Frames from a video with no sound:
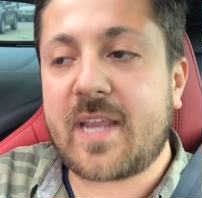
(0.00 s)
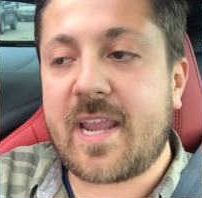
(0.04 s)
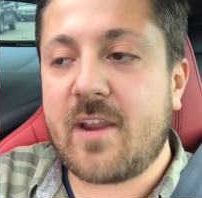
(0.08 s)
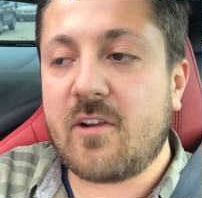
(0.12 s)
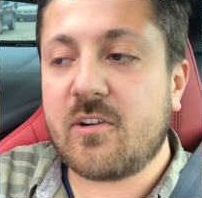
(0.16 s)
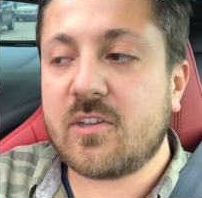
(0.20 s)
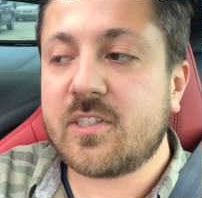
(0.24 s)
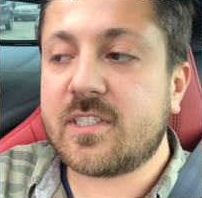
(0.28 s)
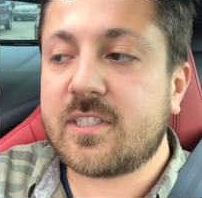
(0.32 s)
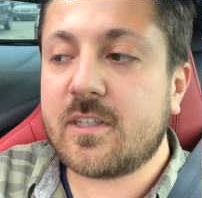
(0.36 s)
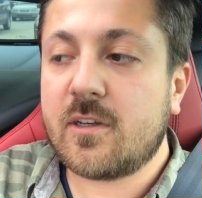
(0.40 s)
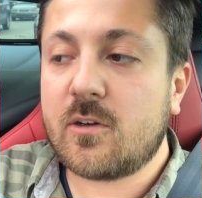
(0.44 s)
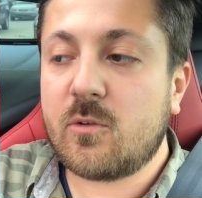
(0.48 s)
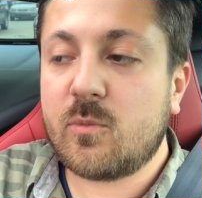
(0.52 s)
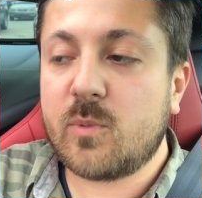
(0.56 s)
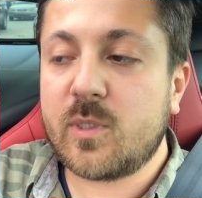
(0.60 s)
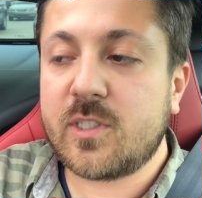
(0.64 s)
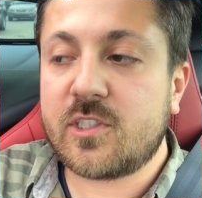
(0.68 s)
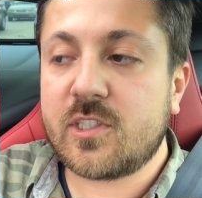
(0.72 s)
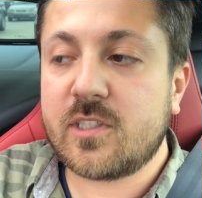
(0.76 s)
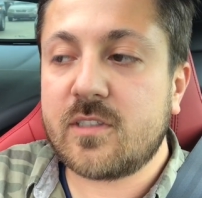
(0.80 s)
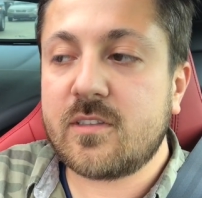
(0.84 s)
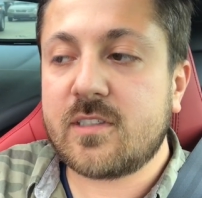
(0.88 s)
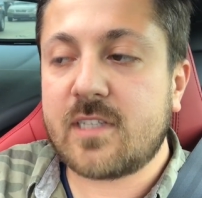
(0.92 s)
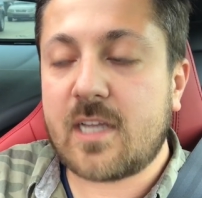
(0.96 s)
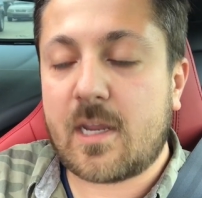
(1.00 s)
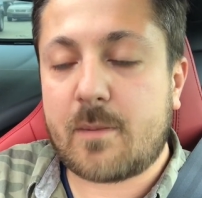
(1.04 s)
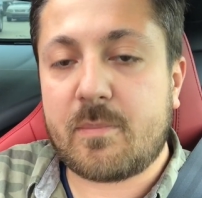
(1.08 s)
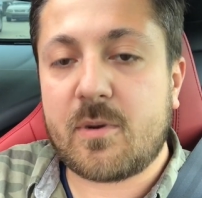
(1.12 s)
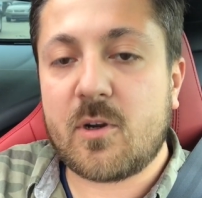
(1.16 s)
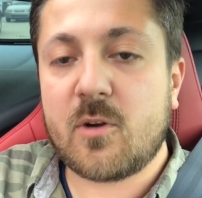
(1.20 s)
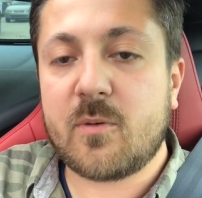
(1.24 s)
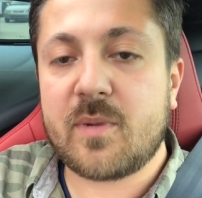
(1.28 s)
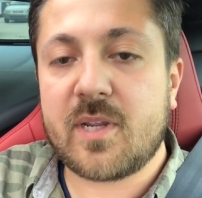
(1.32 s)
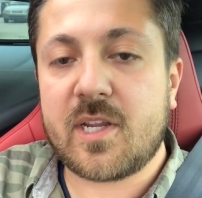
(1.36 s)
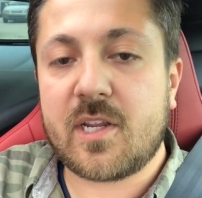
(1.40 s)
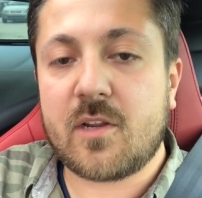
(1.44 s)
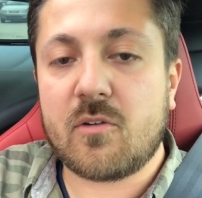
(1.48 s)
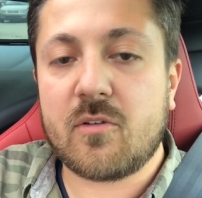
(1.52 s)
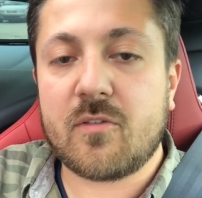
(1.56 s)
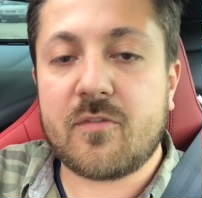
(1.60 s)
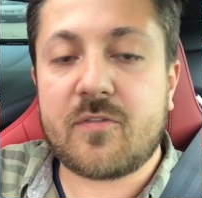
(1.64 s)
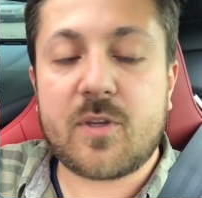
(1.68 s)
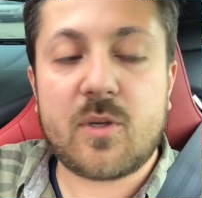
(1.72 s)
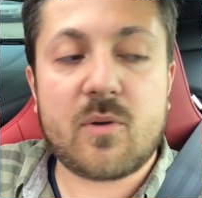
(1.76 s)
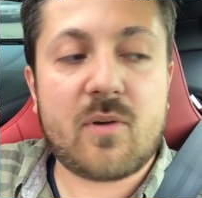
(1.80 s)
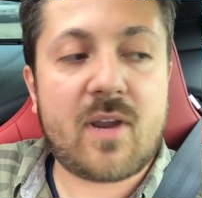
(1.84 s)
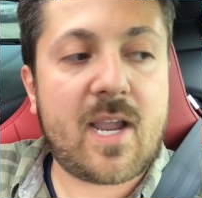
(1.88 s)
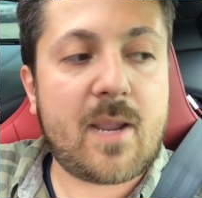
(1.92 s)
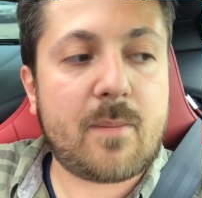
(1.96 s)
Carousel widget, Yotpo being a
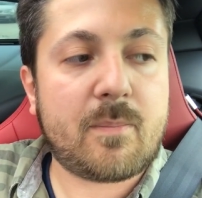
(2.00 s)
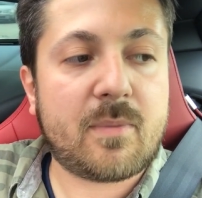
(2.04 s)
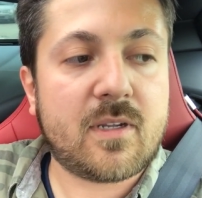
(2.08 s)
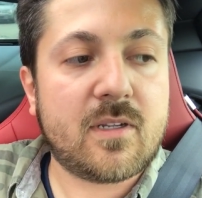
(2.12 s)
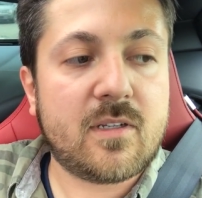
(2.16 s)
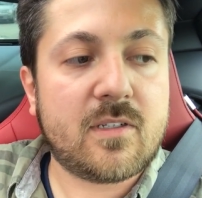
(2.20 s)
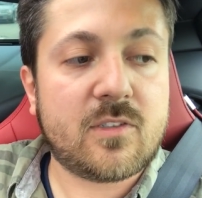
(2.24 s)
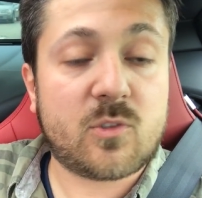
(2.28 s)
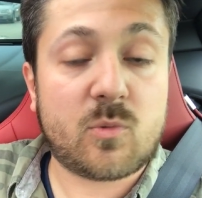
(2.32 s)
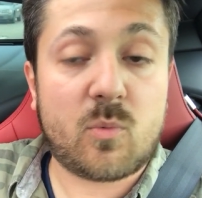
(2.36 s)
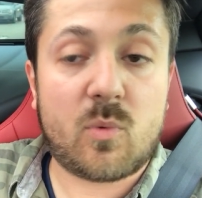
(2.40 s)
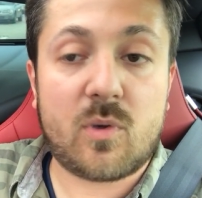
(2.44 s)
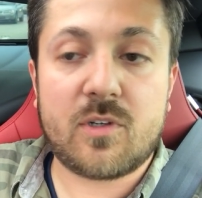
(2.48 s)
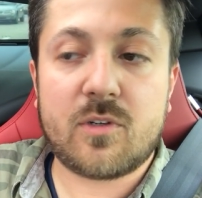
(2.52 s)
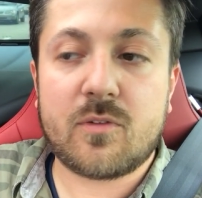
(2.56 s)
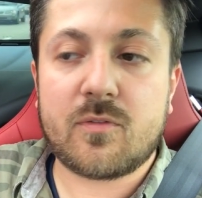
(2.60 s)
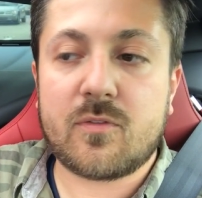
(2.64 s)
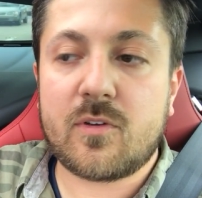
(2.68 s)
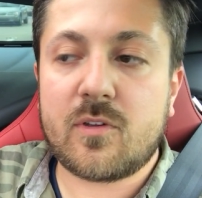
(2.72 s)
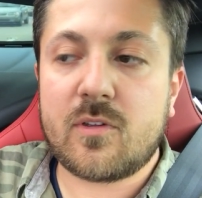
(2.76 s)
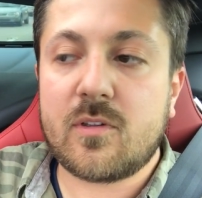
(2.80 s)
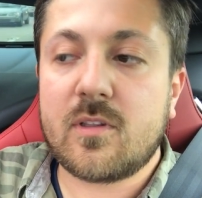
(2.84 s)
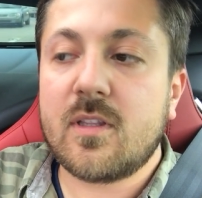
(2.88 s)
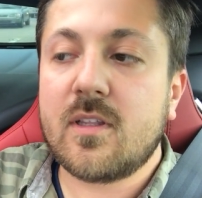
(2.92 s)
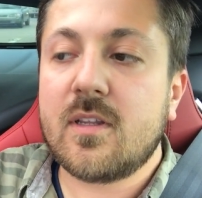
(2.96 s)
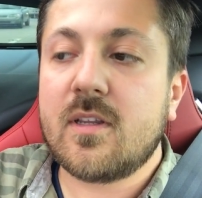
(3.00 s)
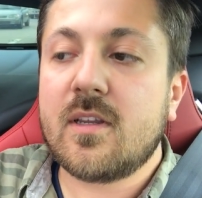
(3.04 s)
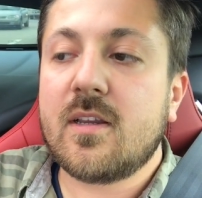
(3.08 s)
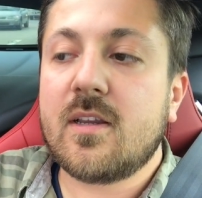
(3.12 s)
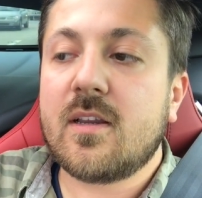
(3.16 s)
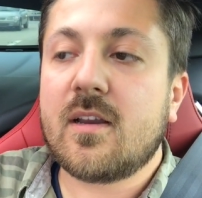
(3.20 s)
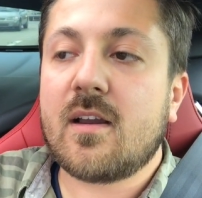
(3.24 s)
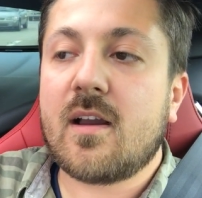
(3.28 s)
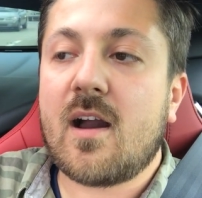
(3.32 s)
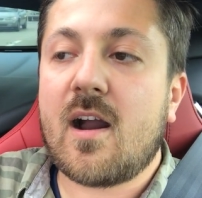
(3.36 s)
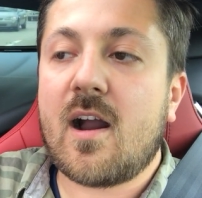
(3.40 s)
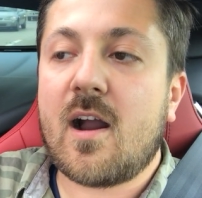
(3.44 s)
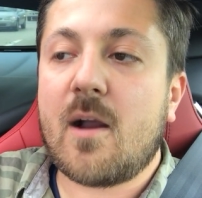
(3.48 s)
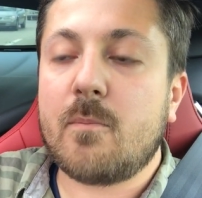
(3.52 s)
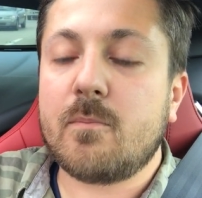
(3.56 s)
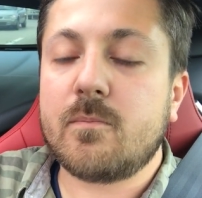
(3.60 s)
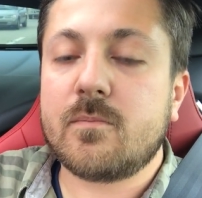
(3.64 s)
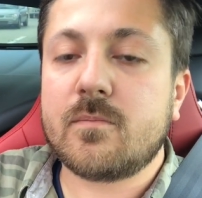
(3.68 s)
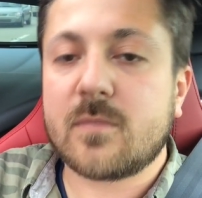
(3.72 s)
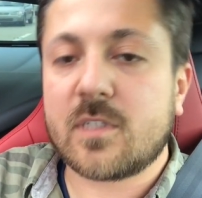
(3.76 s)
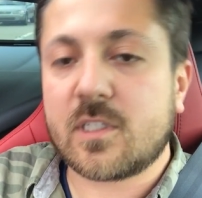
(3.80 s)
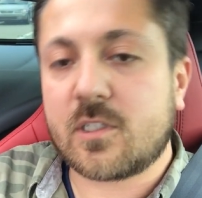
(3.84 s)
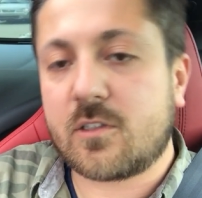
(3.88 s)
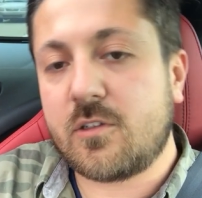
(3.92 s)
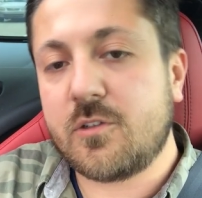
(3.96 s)
review app. It's wonderful.
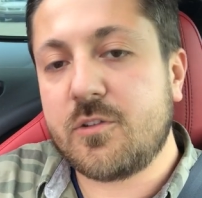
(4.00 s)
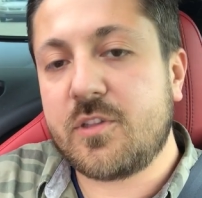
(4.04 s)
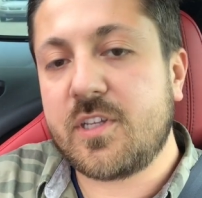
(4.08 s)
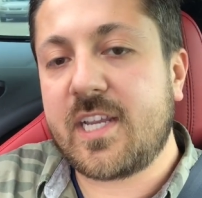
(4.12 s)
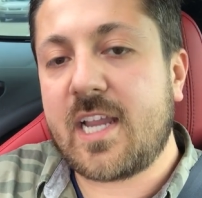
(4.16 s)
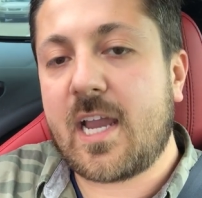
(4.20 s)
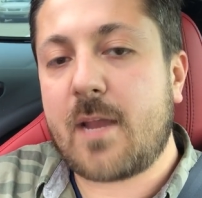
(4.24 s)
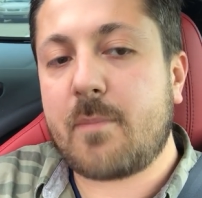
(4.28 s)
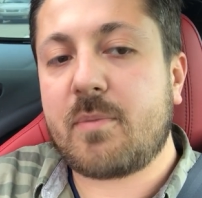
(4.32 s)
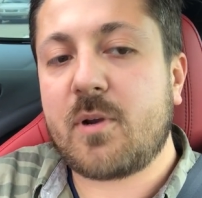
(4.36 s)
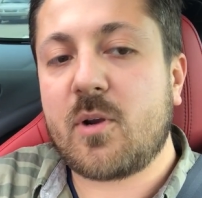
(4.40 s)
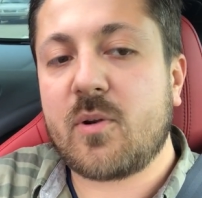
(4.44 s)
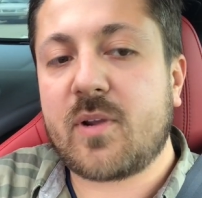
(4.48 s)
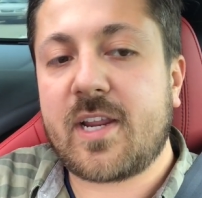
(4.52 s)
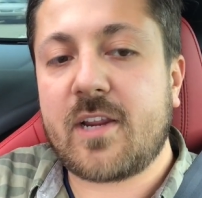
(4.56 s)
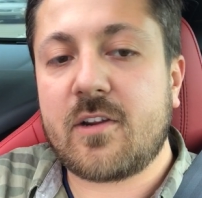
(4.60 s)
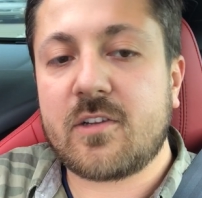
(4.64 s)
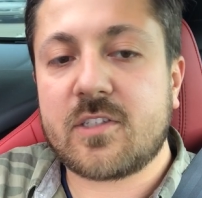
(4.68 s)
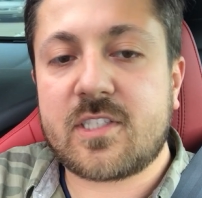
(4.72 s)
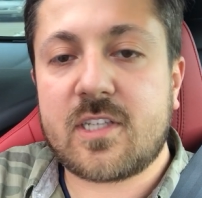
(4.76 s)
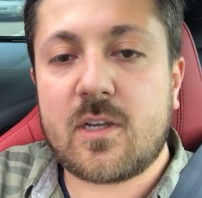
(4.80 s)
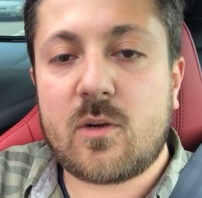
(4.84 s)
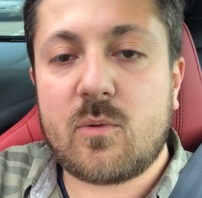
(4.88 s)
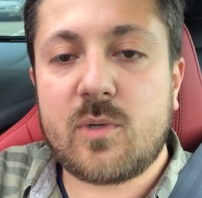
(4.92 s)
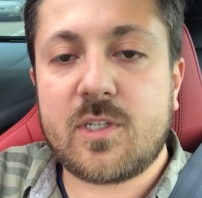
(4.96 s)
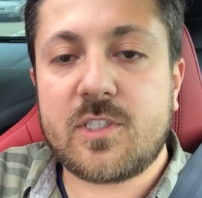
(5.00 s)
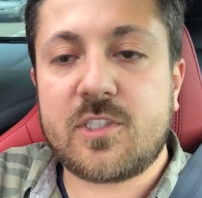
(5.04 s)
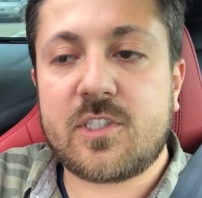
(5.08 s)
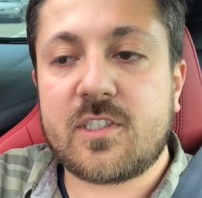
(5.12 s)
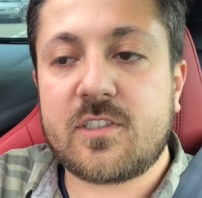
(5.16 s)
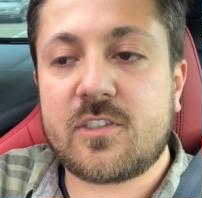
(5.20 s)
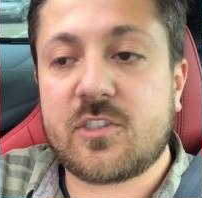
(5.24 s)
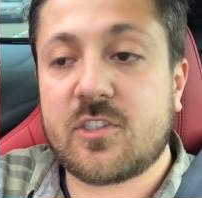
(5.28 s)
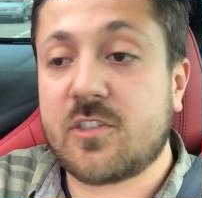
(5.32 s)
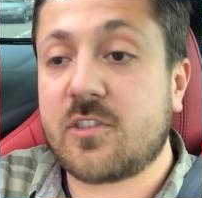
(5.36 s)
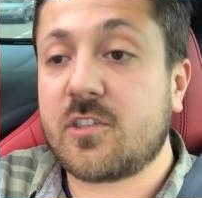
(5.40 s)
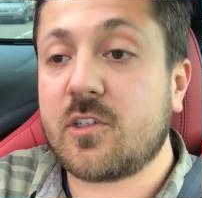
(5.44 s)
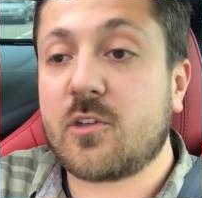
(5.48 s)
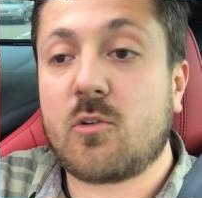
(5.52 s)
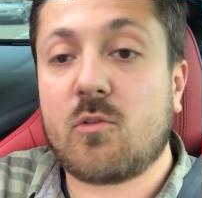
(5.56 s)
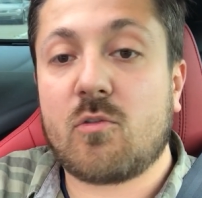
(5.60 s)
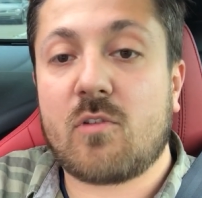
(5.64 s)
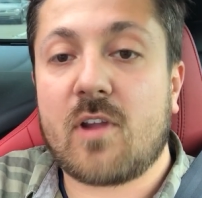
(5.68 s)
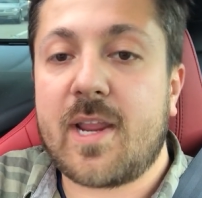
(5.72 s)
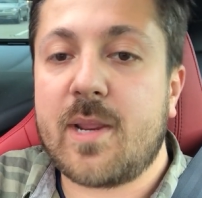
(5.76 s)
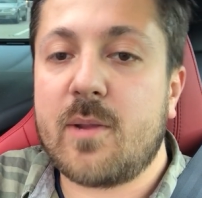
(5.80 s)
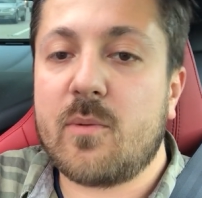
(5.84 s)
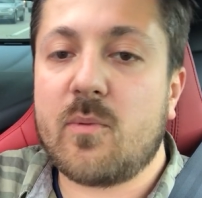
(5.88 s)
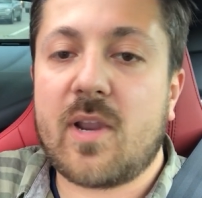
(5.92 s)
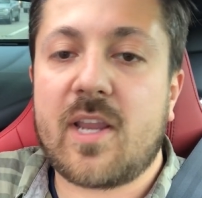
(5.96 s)
Include the Yotpo Carousel widget, just a
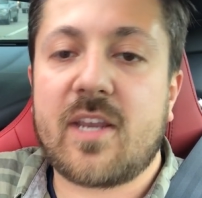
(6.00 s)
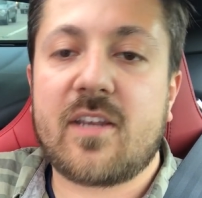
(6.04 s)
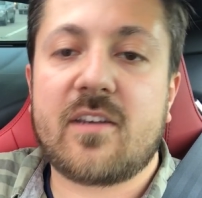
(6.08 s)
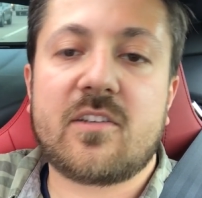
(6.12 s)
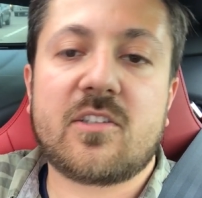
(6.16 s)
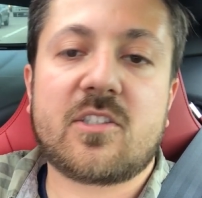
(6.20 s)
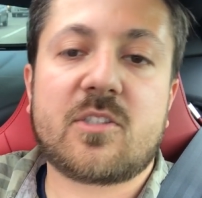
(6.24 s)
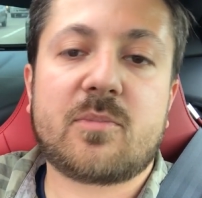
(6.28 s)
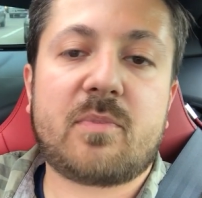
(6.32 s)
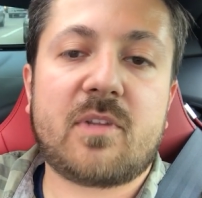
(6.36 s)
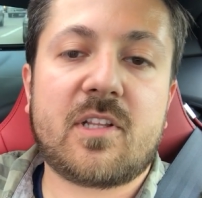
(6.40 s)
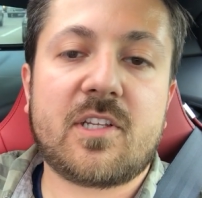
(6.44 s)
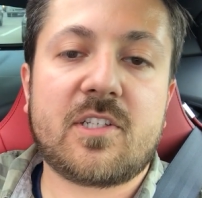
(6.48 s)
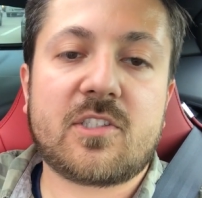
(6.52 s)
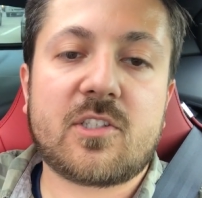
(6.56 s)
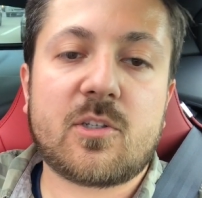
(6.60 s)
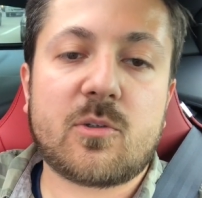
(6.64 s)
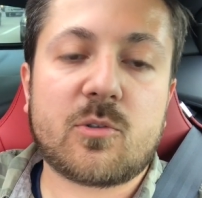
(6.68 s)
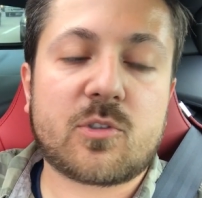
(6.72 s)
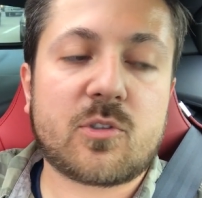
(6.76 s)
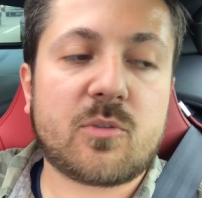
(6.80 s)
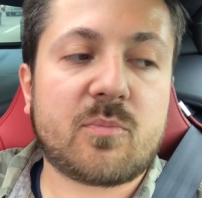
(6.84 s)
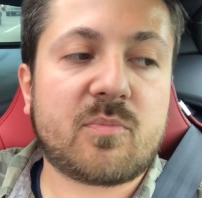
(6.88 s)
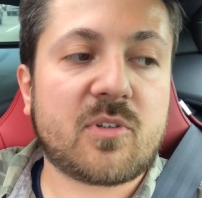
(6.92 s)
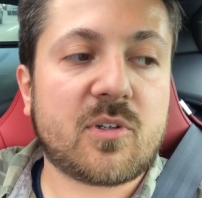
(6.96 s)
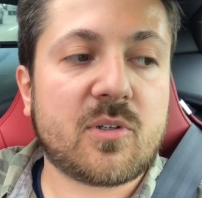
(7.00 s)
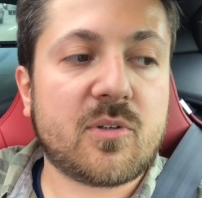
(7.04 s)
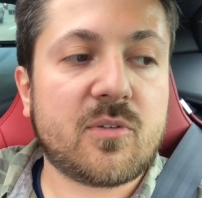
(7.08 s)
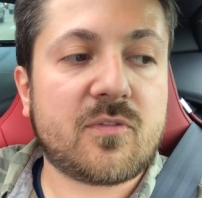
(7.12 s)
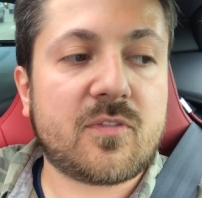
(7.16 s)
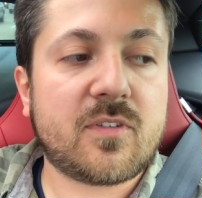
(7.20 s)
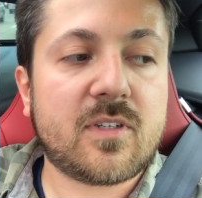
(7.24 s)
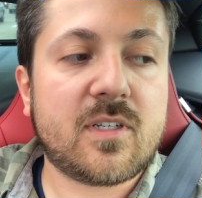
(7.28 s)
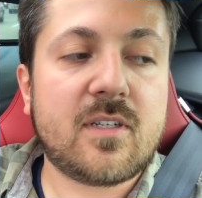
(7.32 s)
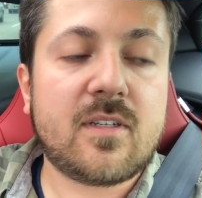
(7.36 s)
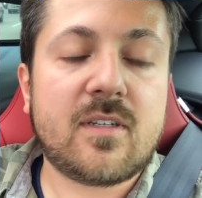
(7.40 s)
great way to display social proof.